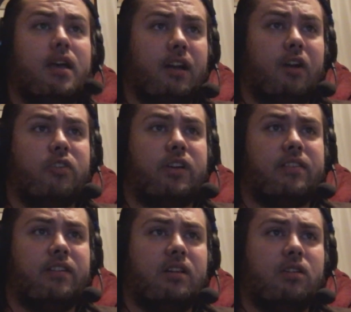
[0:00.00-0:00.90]
And also, like I
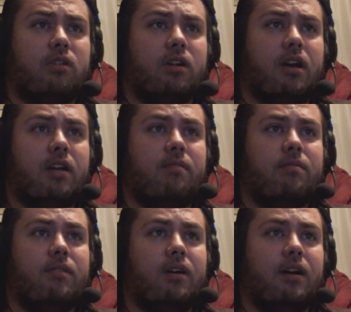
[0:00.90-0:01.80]
said, the little god,
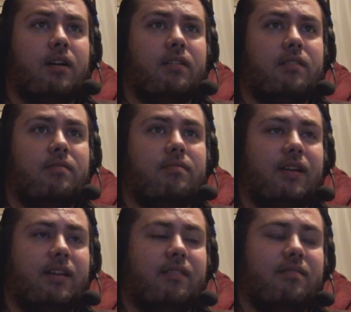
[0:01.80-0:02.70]
like,